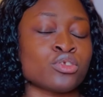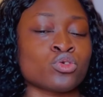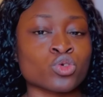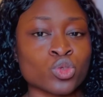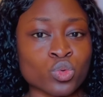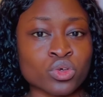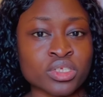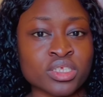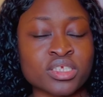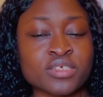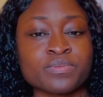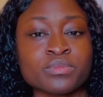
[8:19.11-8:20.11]
Those
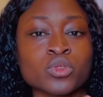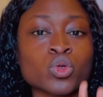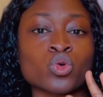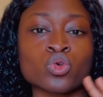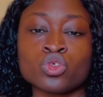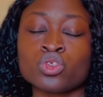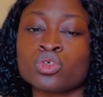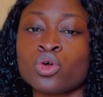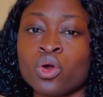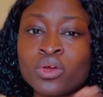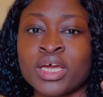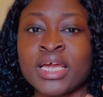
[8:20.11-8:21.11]
ones host
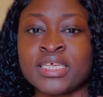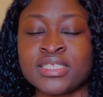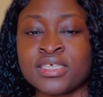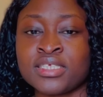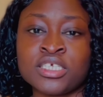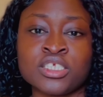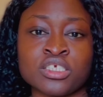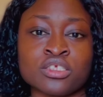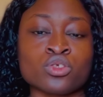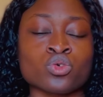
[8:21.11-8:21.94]
other estate agents.